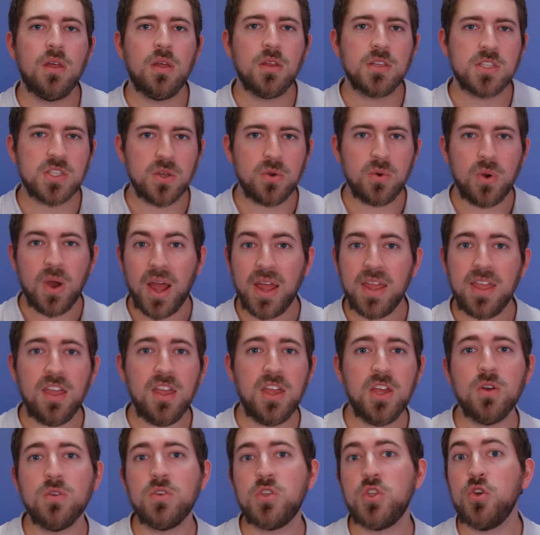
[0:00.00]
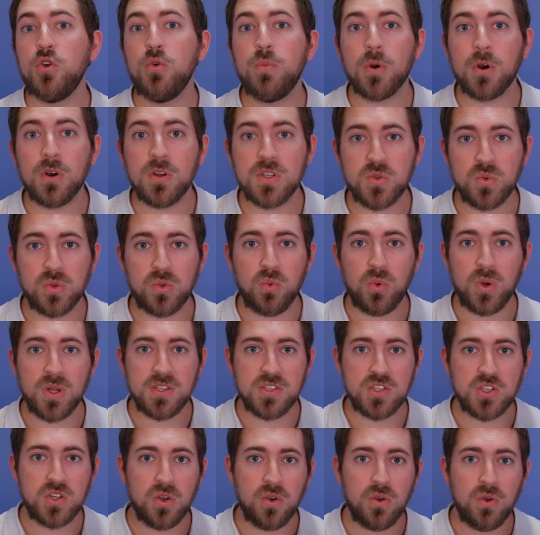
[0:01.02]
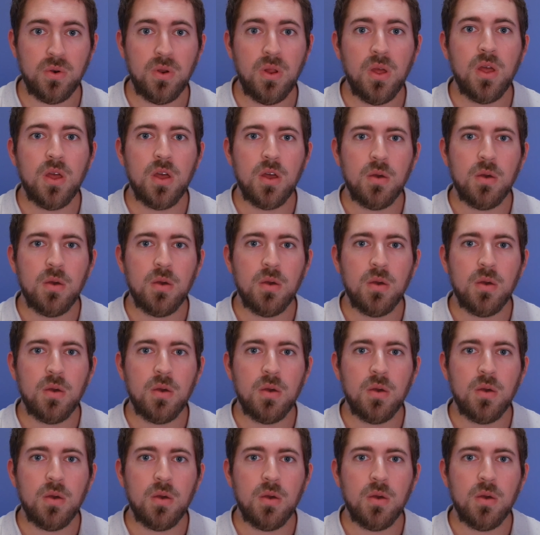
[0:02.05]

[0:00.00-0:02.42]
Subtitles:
So I can kill two birds with one stone